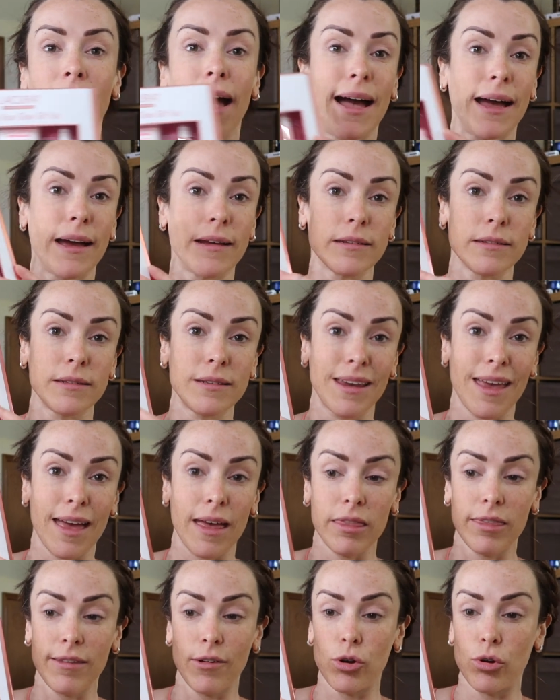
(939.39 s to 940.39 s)
and you
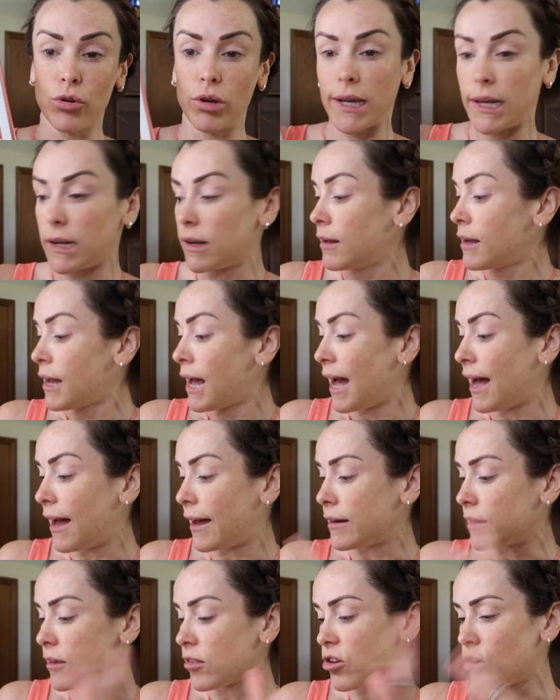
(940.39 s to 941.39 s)
get the oil,
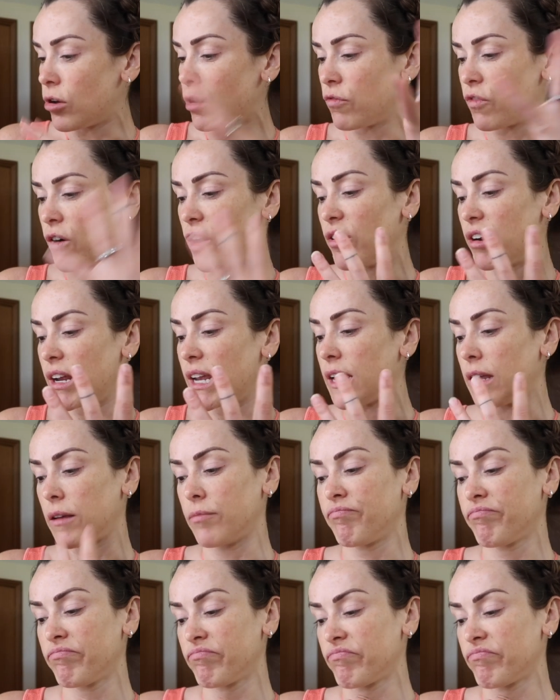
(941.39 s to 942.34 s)
and it's all very